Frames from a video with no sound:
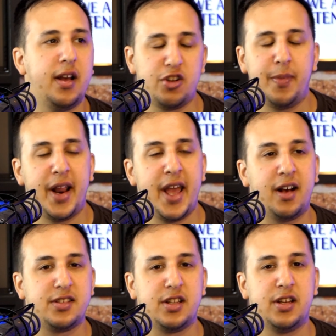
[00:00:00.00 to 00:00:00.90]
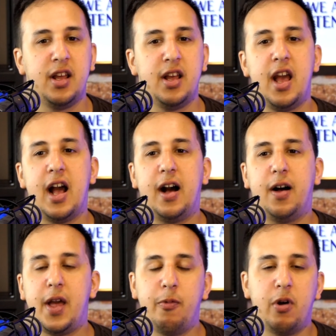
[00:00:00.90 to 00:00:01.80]
dominate us, and how
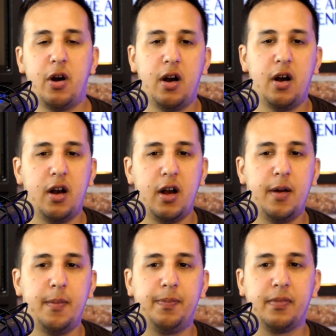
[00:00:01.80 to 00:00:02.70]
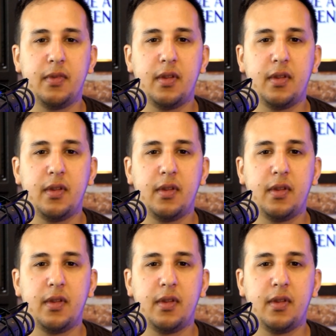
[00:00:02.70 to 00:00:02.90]
they were um,